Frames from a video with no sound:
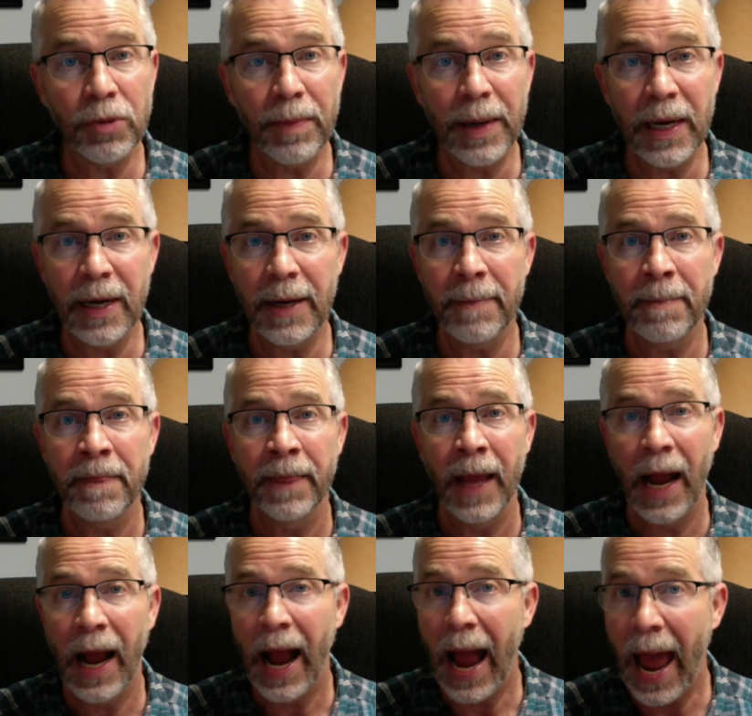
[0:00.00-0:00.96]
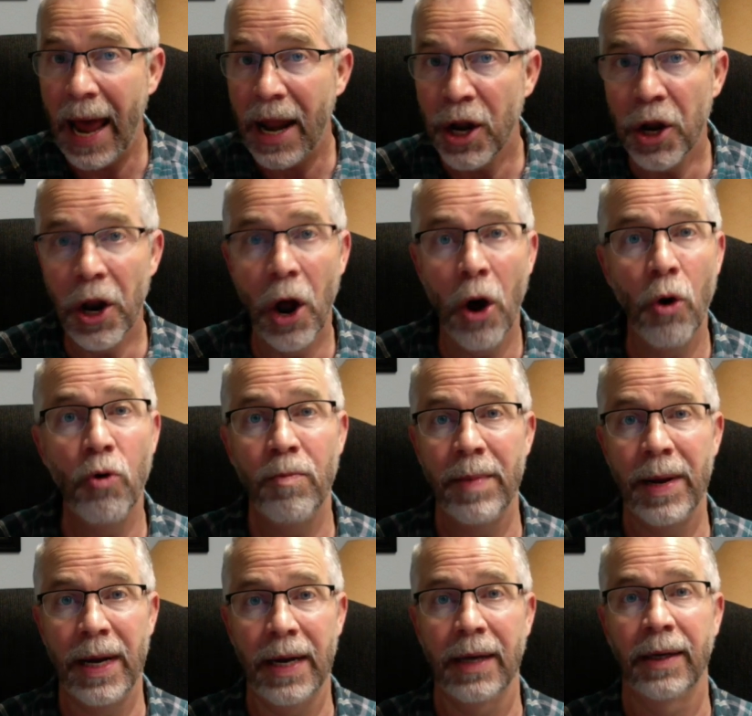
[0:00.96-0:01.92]
me and know
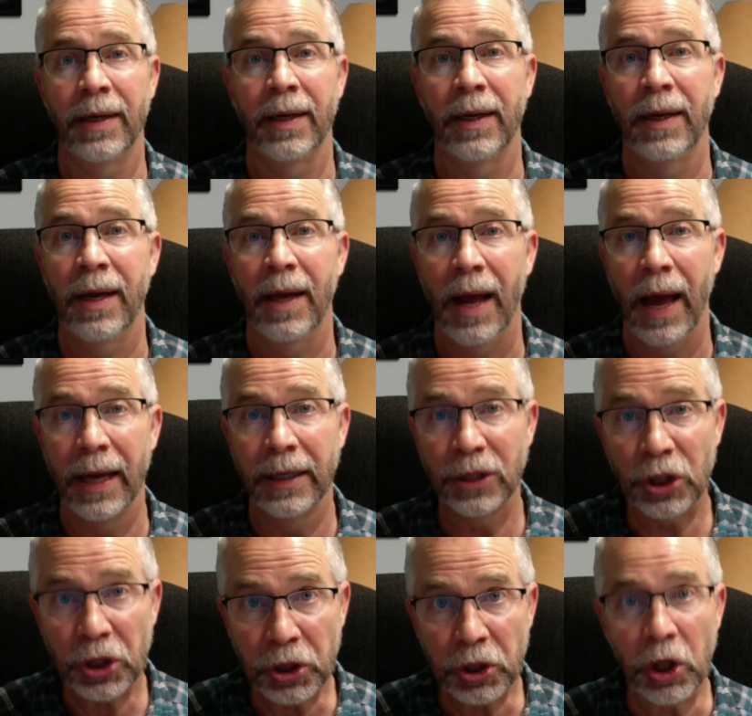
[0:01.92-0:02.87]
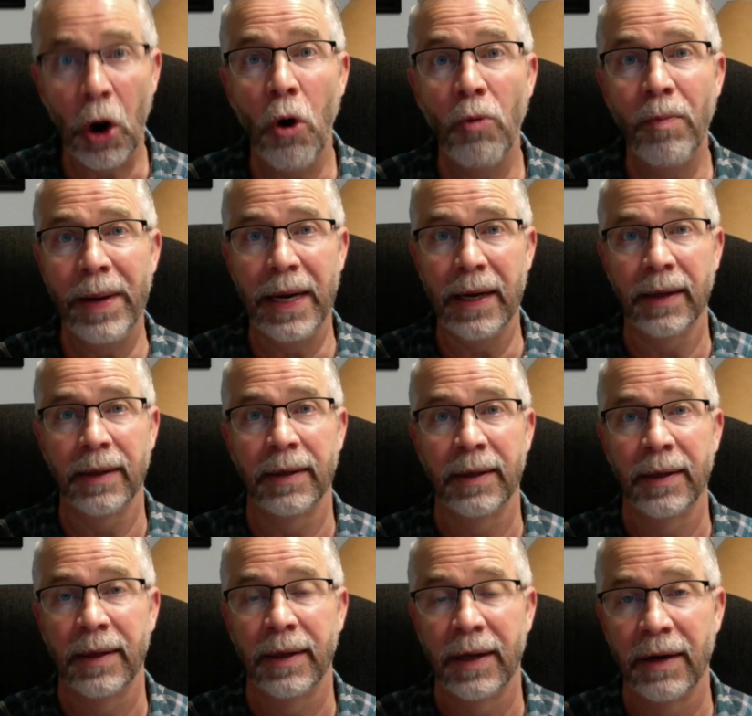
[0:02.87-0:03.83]
me and show me
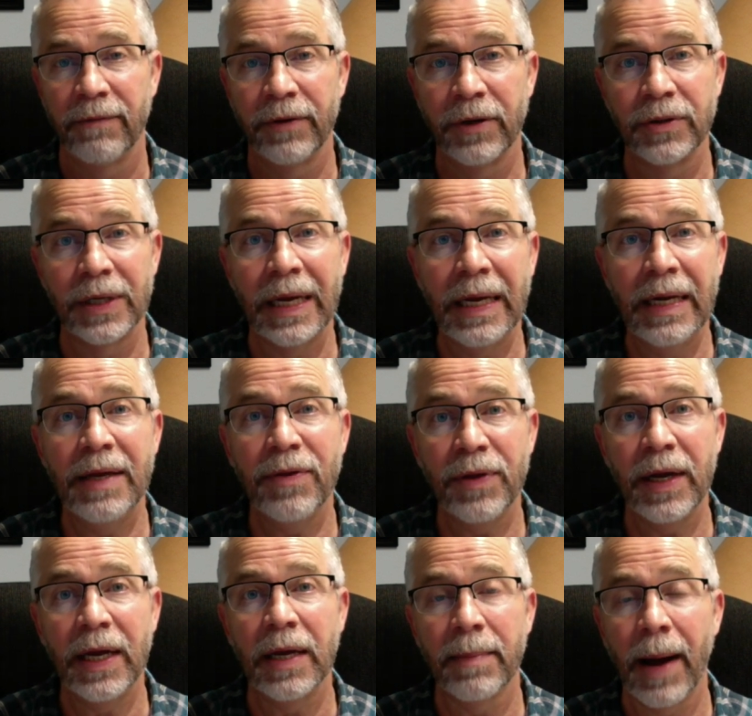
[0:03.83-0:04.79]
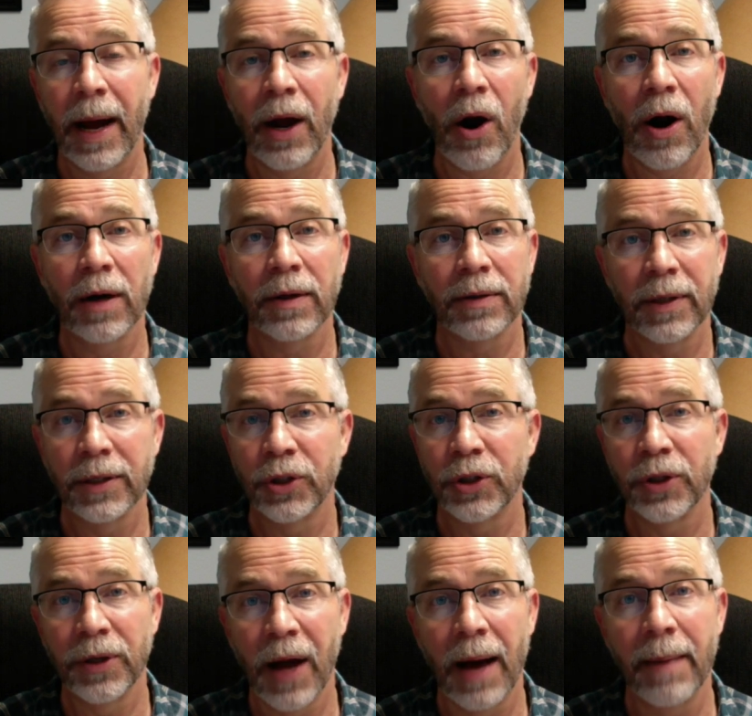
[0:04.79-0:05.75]
if there's anything in my heart that
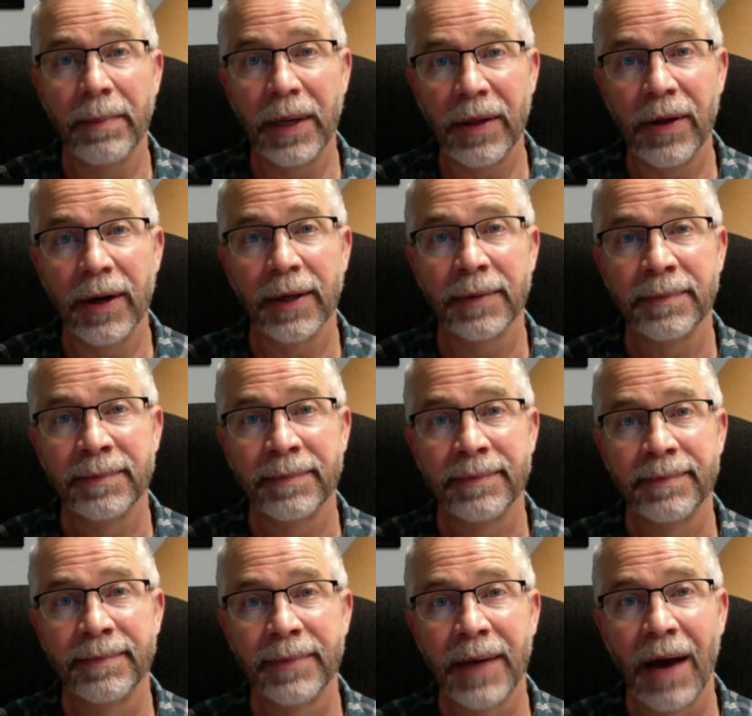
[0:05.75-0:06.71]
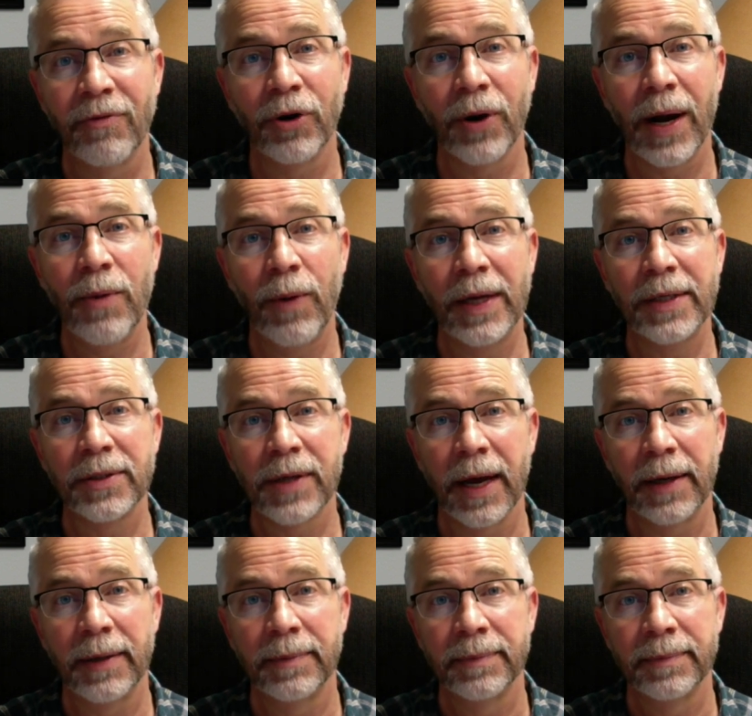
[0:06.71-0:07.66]
should not be there. Have a great Wednesday.